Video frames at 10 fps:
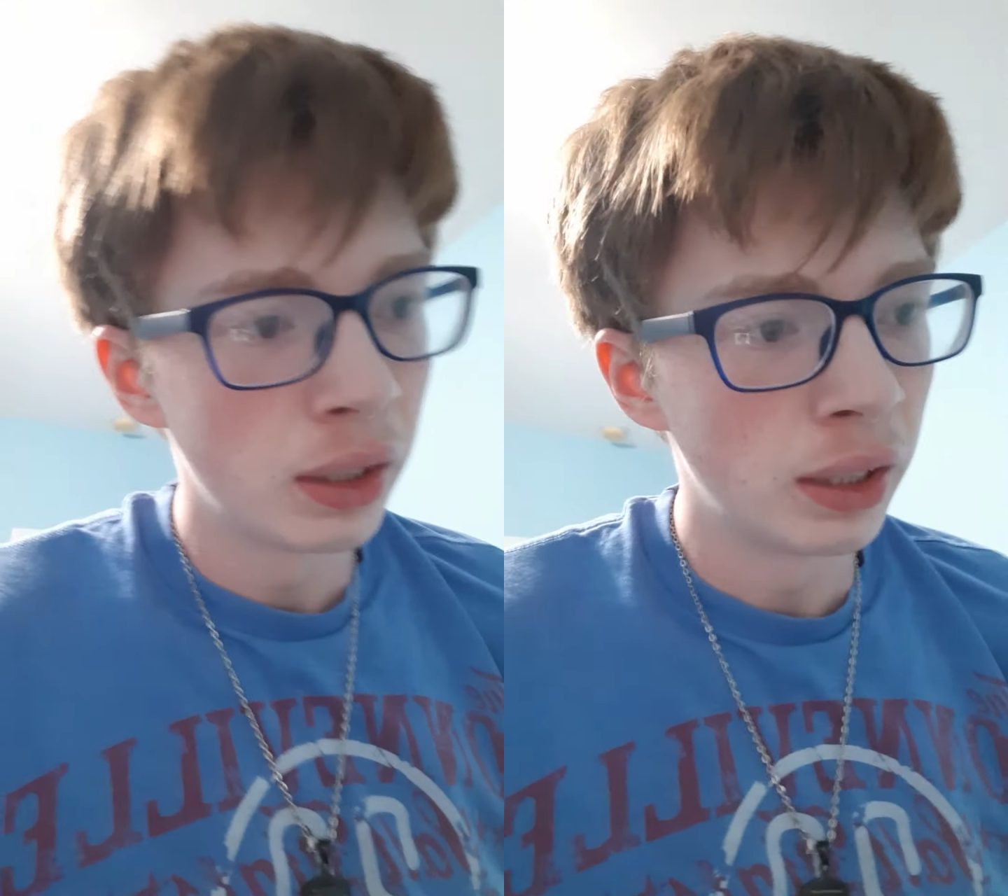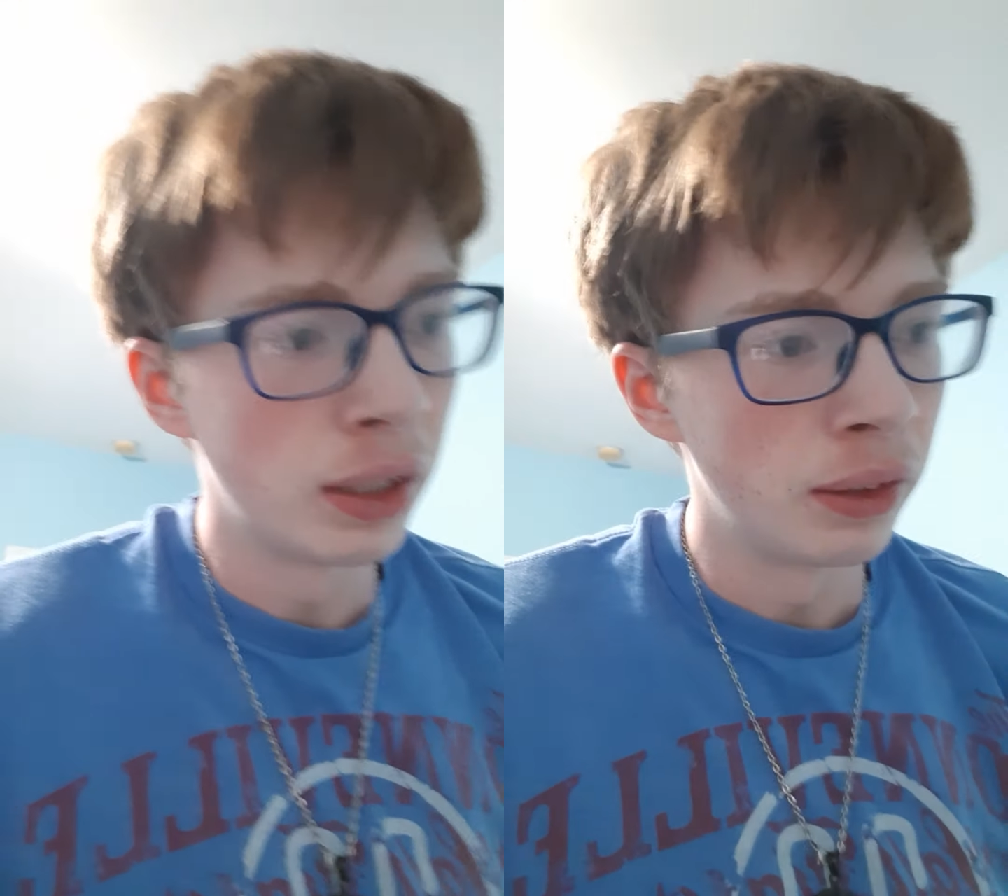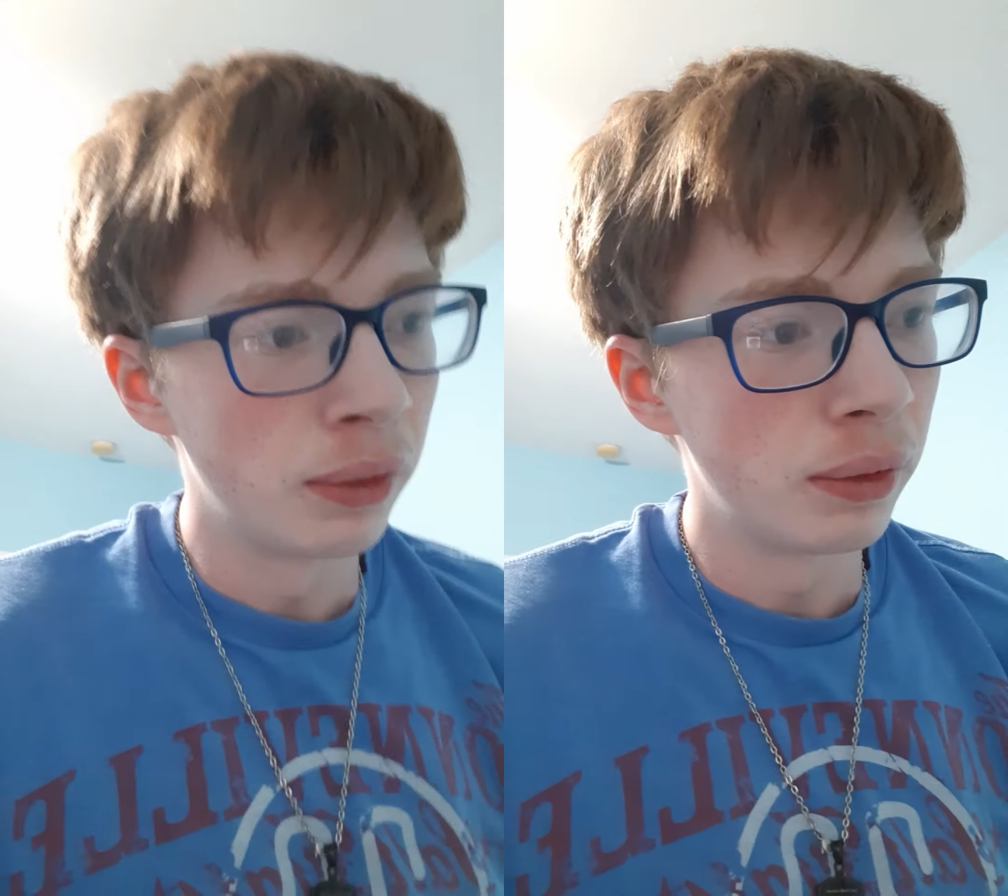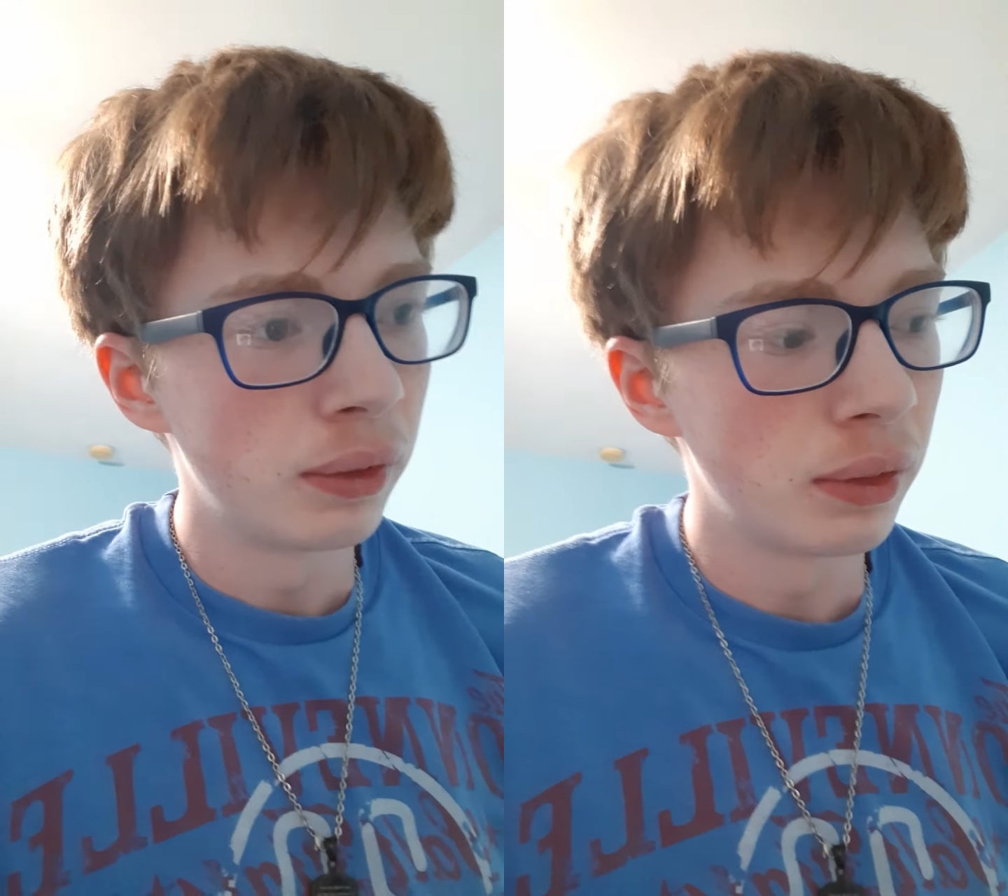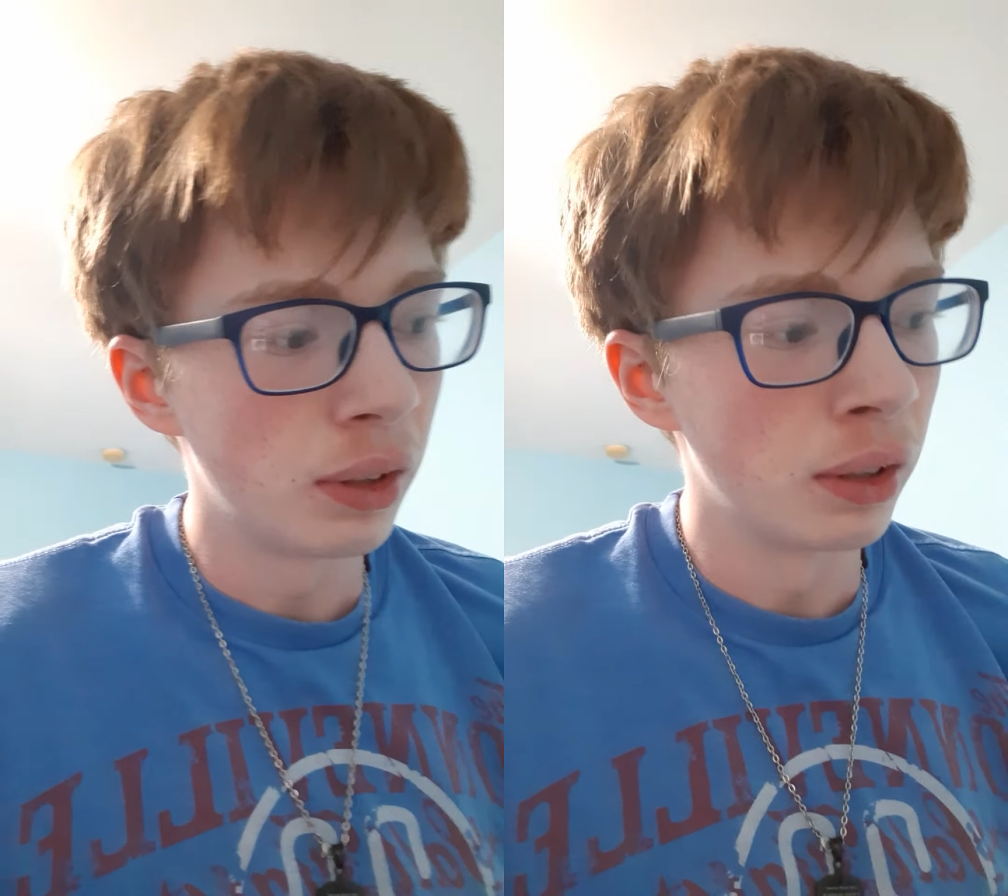and
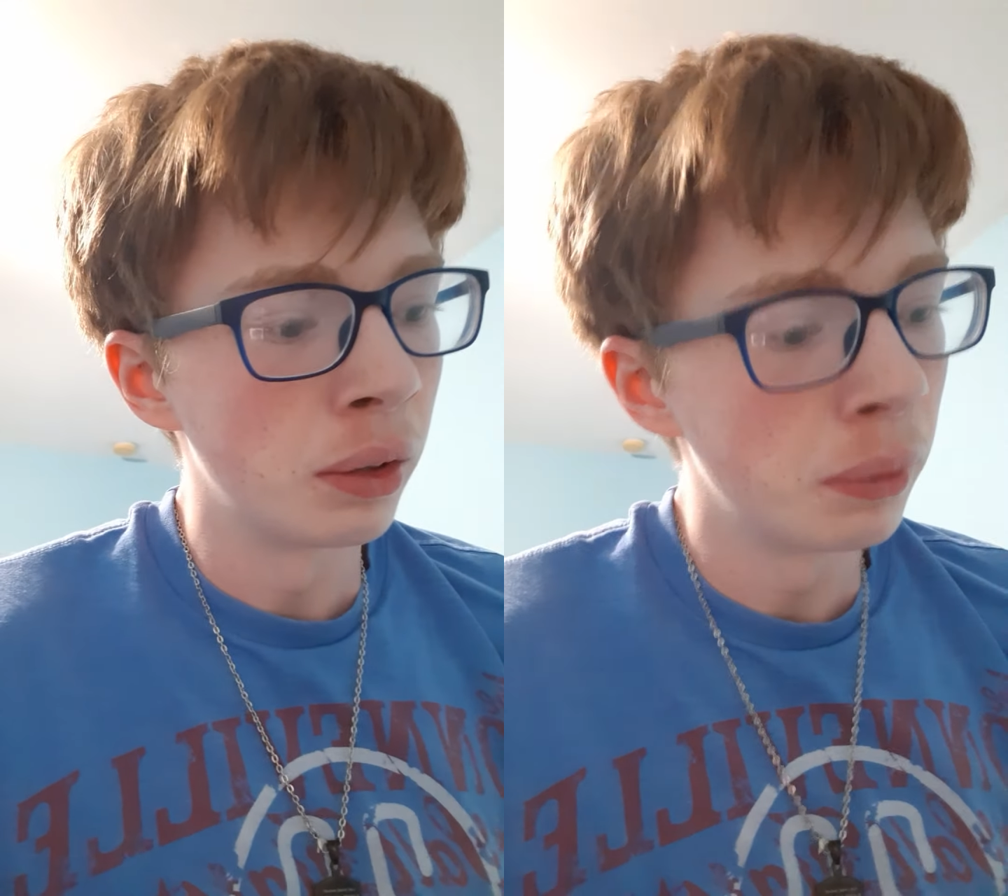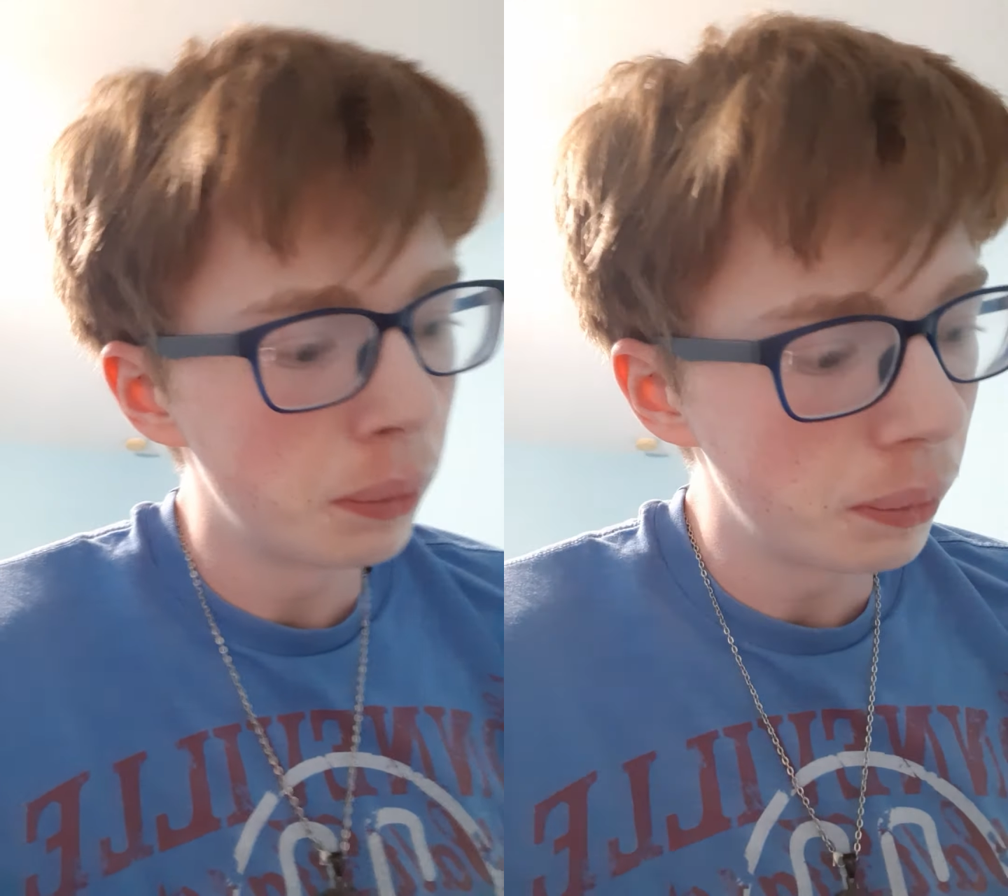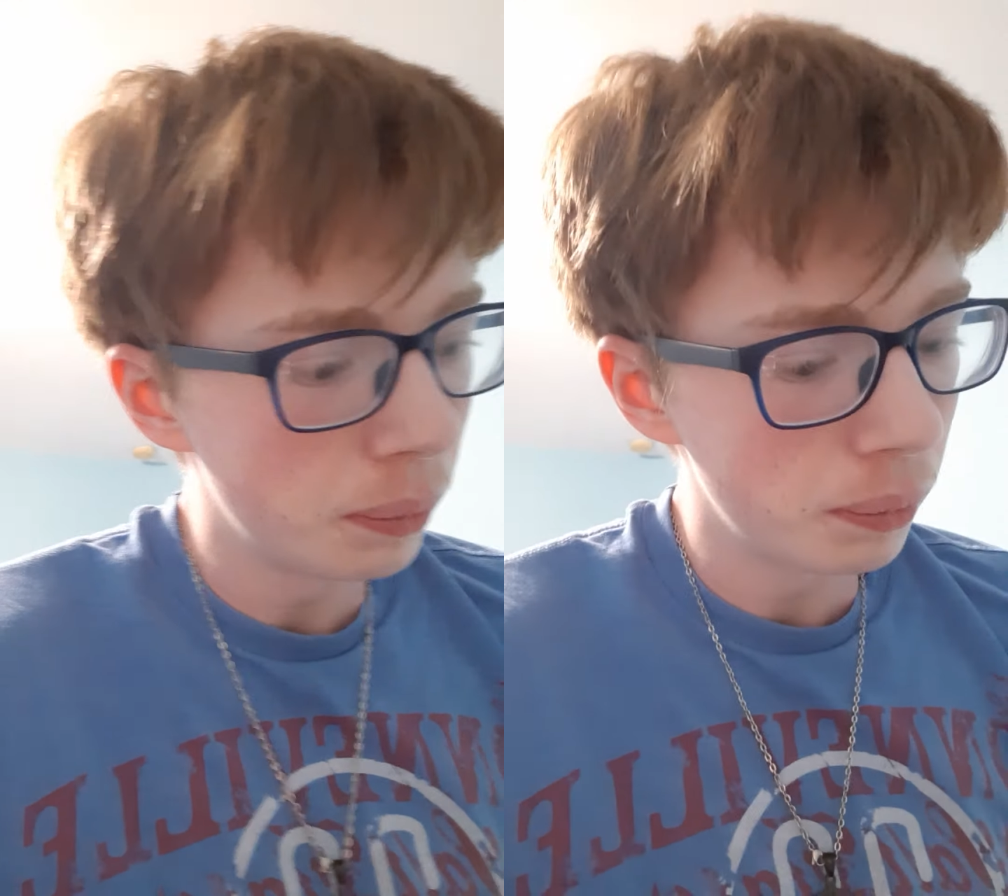um,